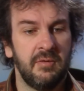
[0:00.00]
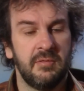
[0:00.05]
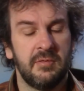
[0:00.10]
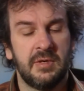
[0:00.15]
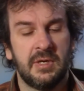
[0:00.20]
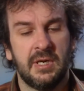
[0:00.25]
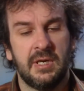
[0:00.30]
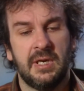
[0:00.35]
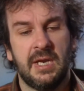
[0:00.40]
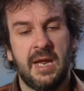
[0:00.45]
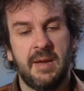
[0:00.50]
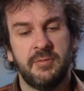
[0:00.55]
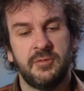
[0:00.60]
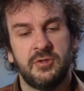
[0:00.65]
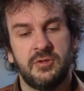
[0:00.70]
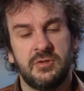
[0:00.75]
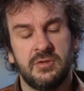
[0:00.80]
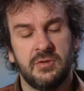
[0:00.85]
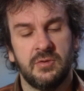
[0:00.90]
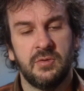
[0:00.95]

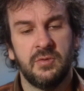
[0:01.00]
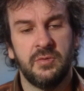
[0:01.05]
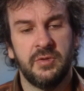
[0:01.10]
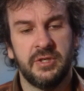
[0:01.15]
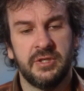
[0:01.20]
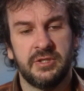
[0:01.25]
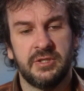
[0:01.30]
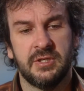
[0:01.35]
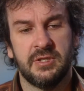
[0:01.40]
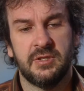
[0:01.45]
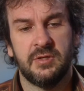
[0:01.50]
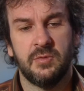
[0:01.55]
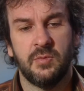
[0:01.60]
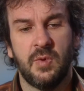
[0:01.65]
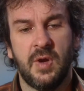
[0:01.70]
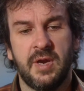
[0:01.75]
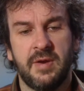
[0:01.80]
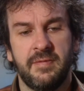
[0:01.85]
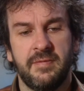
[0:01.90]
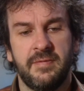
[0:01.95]
collapse all this into
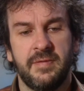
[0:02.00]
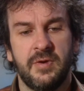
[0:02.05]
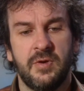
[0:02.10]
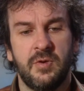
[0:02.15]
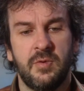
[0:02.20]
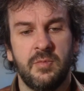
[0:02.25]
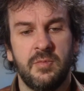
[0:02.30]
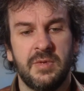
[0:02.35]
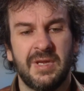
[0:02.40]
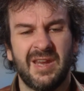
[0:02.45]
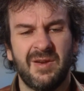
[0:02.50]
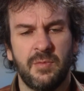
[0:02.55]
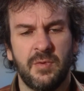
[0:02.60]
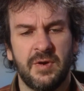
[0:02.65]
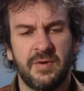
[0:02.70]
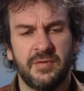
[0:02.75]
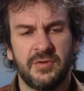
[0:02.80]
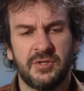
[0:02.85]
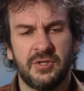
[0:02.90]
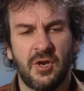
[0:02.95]
one film, get
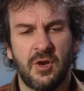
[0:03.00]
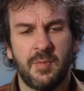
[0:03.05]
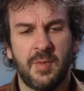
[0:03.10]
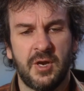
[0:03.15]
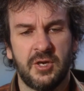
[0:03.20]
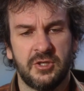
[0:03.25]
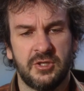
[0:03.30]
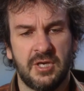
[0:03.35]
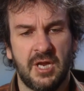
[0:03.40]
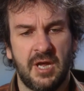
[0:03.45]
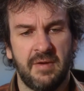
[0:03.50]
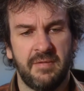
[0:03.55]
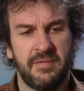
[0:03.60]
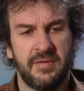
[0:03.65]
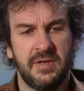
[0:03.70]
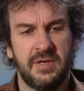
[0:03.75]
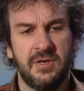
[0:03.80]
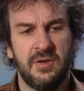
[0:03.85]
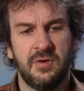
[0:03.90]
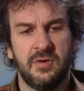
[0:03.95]
rid of so much stuff
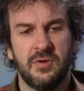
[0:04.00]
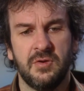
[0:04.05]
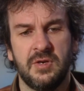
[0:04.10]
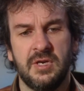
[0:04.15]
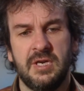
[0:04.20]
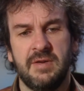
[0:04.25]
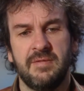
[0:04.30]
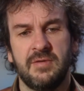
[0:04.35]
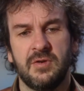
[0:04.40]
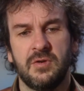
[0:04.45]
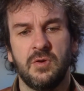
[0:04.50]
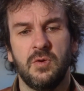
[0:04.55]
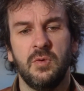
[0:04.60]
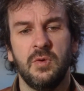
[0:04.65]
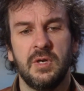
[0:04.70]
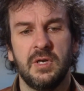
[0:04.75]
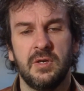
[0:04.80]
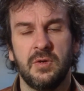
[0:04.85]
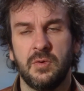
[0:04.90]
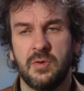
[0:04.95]
that you couldn't even
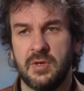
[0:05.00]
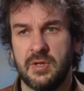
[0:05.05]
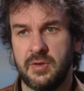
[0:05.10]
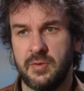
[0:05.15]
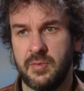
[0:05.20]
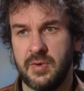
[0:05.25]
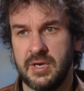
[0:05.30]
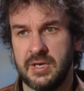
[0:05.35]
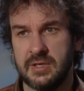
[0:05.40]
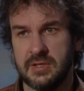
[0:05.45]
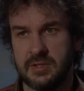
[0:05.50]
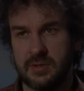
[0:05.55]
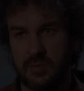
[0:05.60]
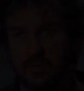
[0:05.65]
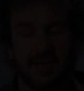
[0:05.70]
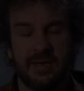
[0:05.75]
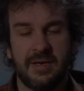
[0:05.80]
call it Lord of the Rings.